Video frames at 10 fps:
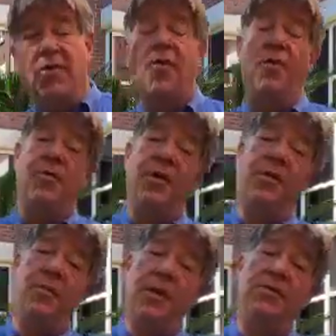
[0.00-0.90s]
or bring
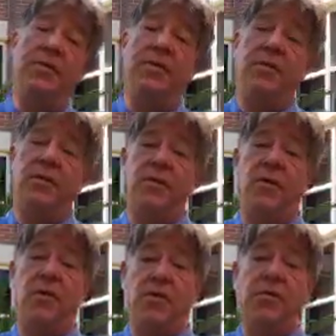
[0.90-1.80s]
them into
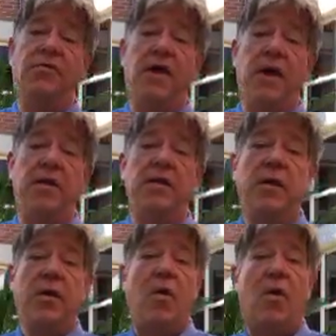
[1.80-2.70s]
your local vet,
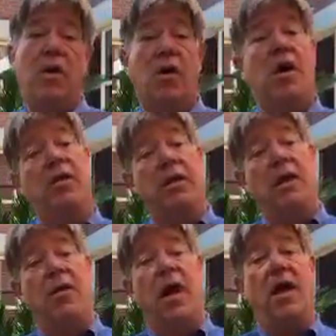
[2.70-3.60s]
or call
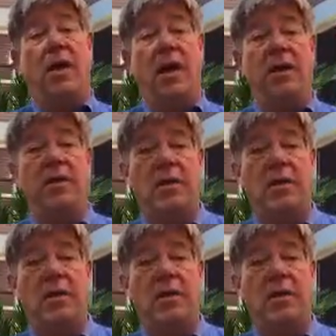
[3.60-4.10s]
again the hotline,